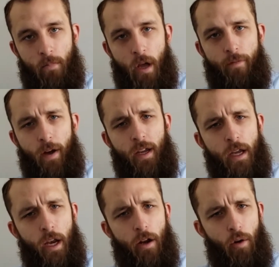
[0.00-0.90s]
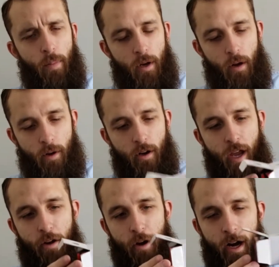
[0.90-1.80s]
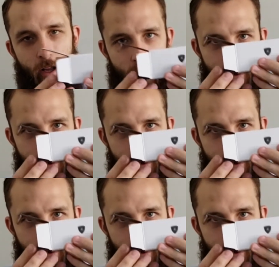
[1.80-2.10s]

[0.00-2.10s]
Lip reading: If I can get it open. There we go. Okay, you ready?